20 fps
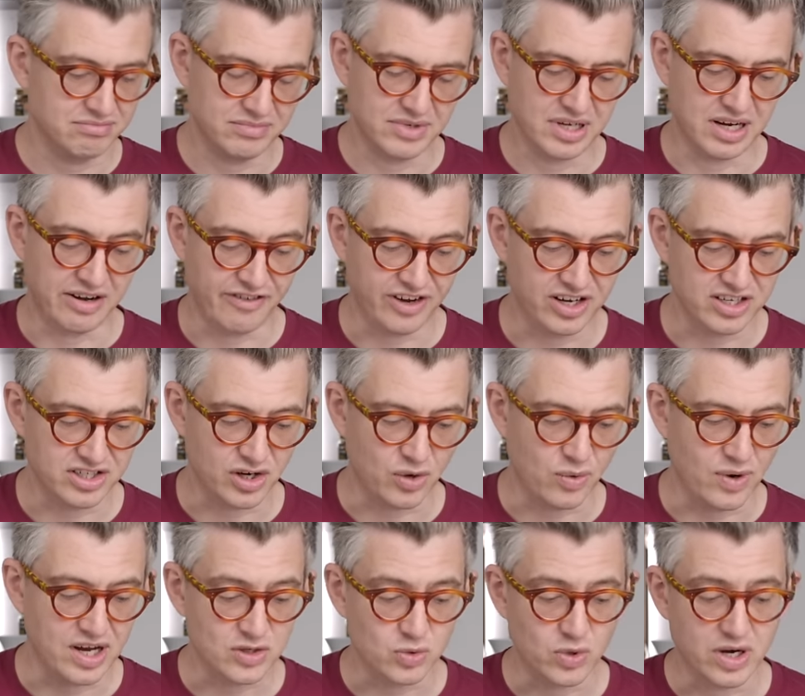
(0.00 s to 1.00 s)
in a funny sort of
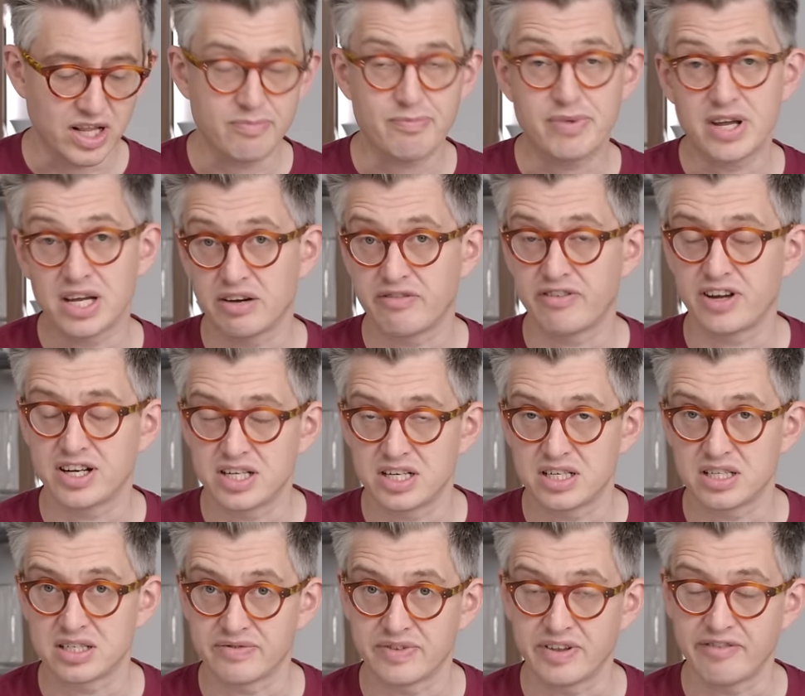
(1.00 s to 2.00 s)
way, is one of the big
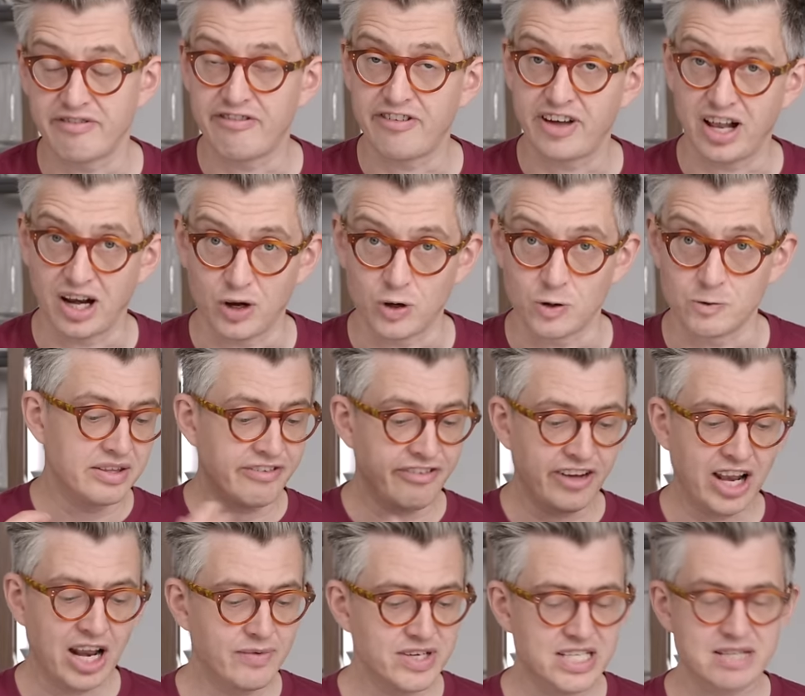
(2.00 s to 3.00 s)
advantages of the Fellow. The
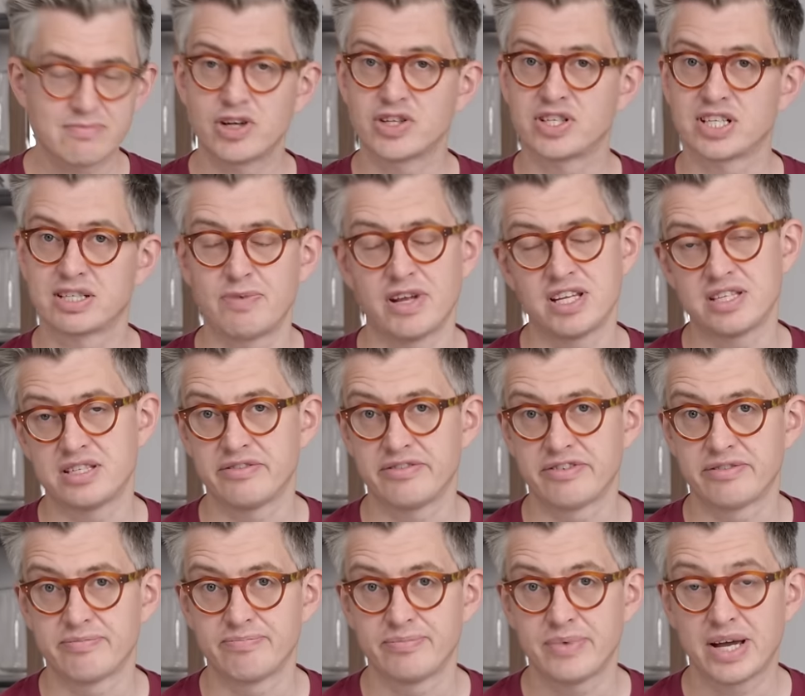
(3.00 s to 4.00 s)
Fellow is the most
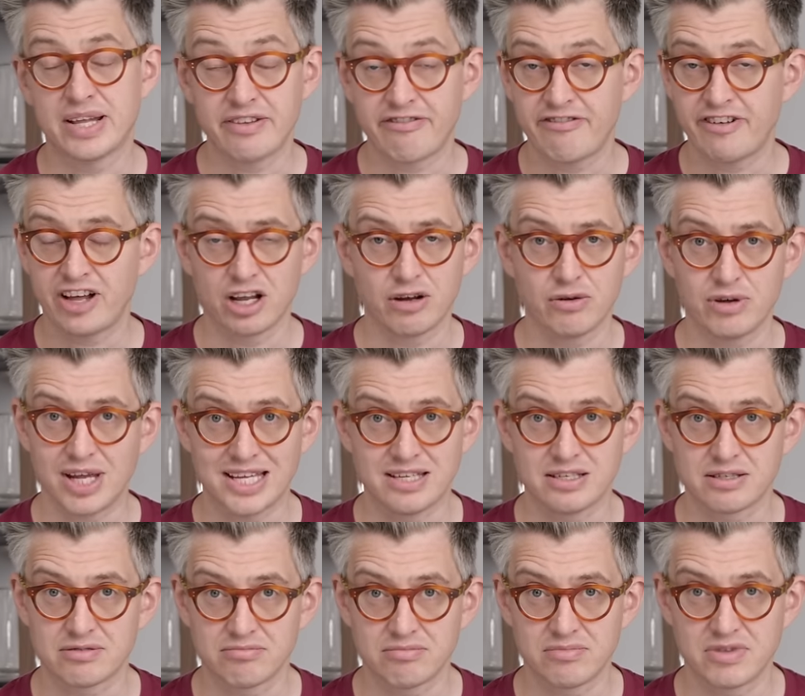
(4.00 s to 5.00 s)
expensive, and the Fellow
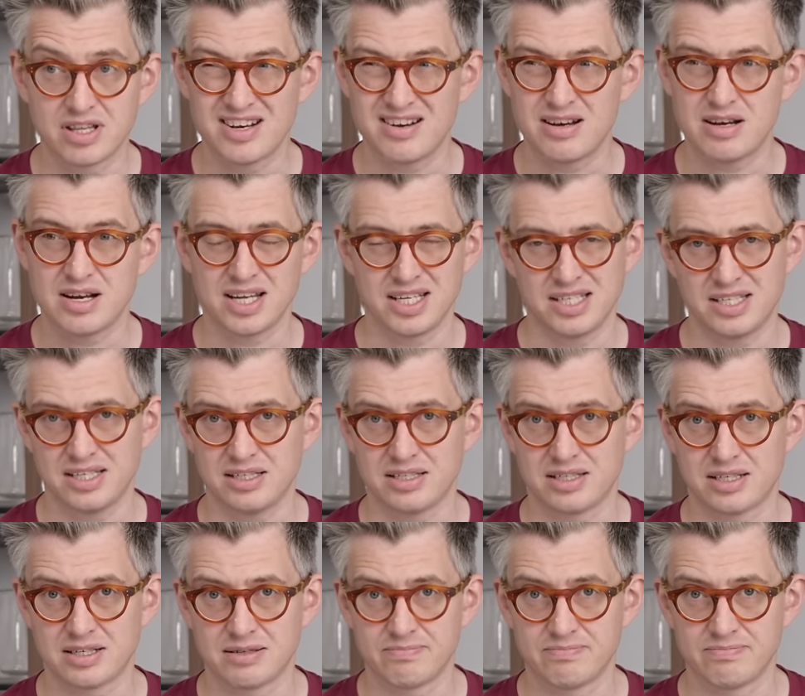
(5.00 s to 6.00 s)
is the
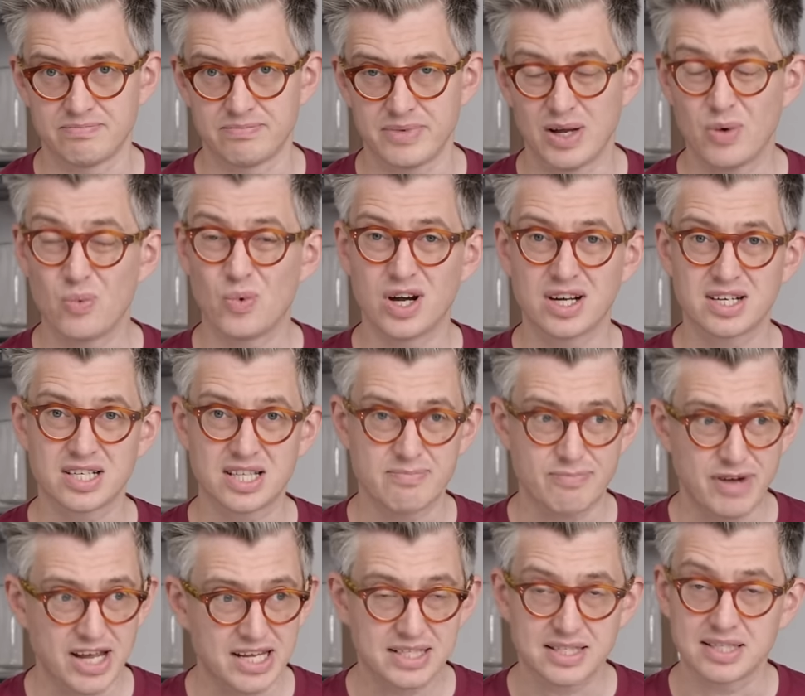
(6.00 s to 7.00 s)
nicest. It works the
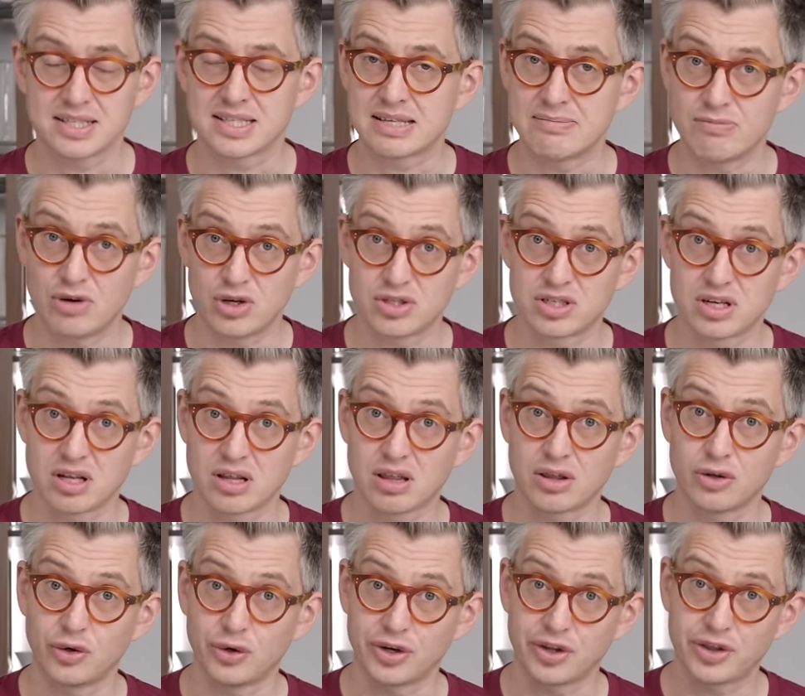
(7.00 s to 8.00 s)
best, it's the most
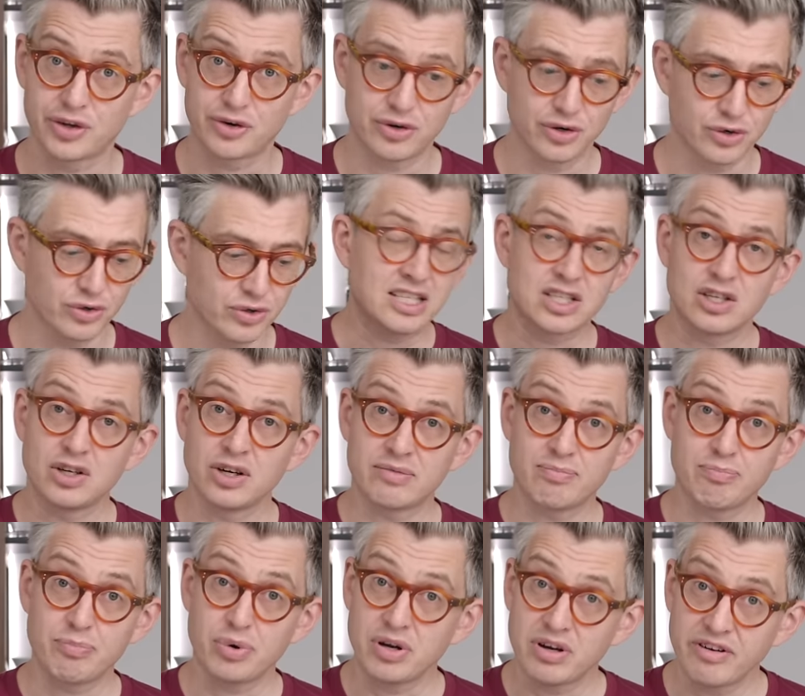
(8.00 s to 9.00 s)
thought through. It's
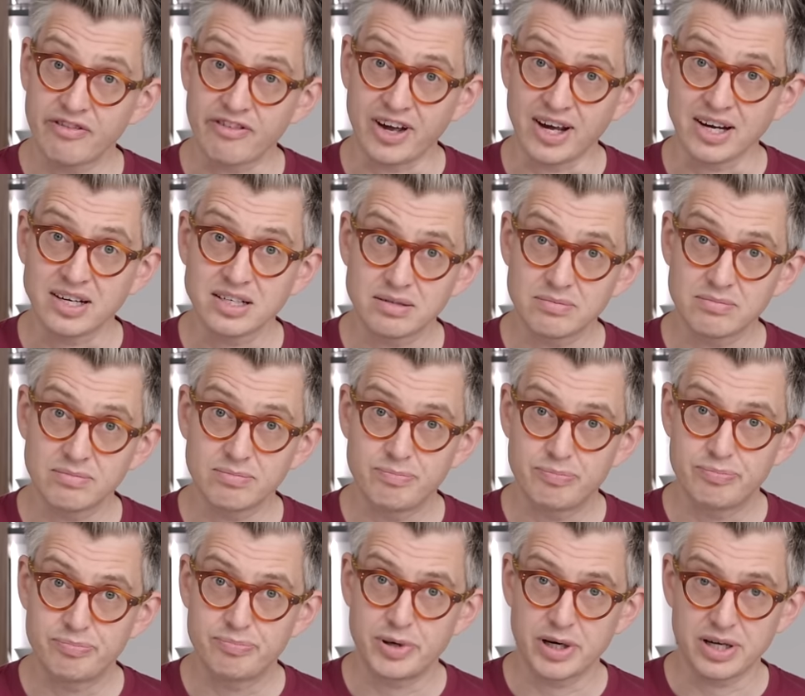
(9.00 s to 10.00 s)
not perfect,
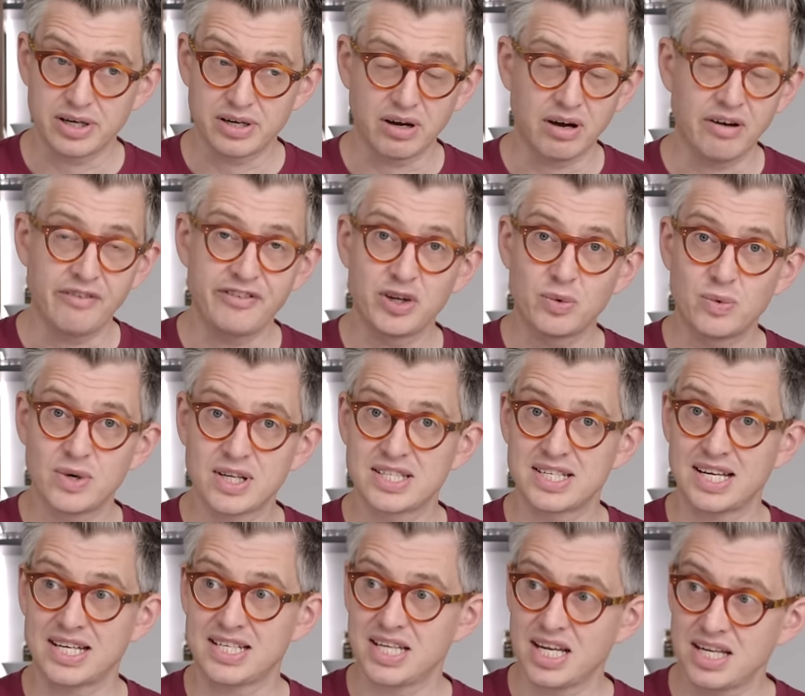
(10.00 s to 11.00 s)
but of the ones
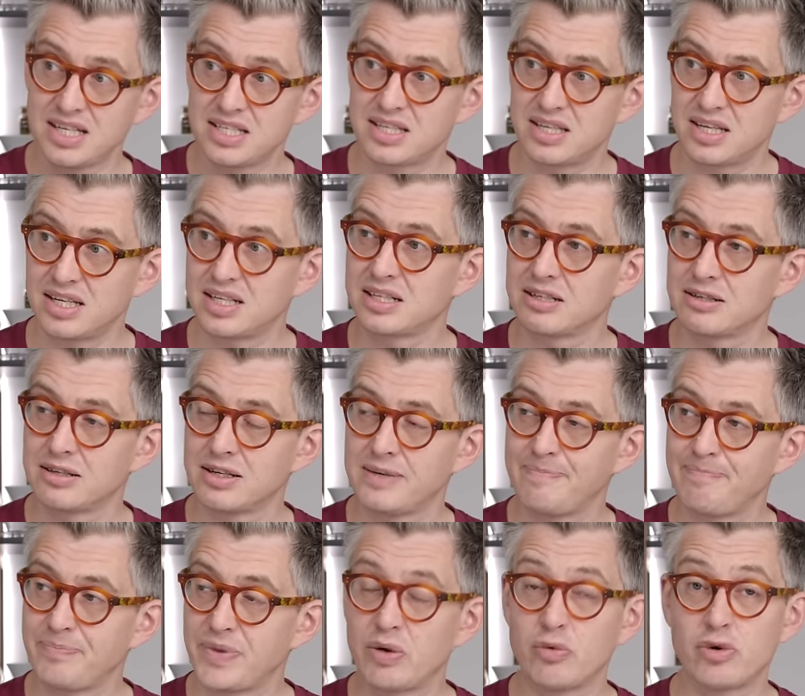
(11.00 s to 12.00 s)
I tested,
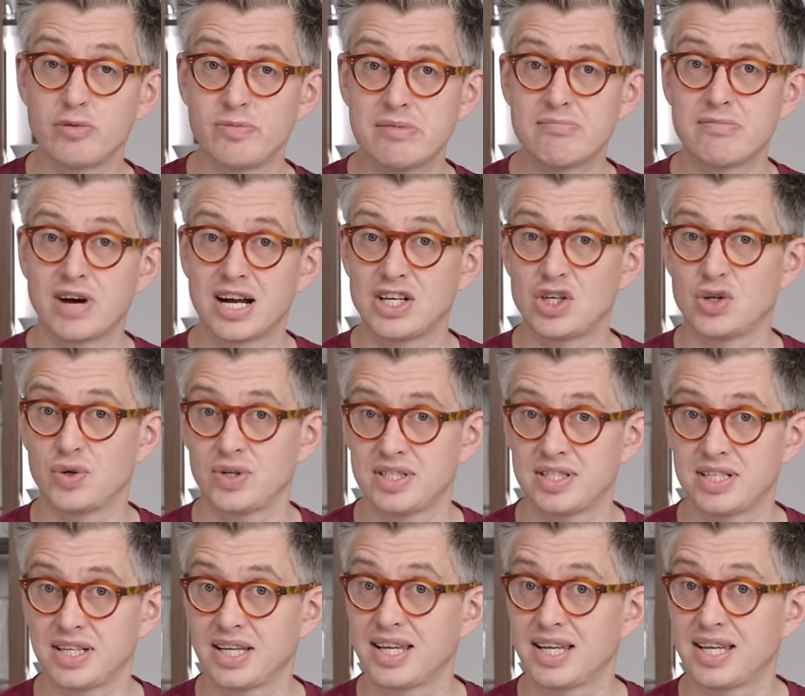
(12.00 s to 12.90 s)
it would be my choice to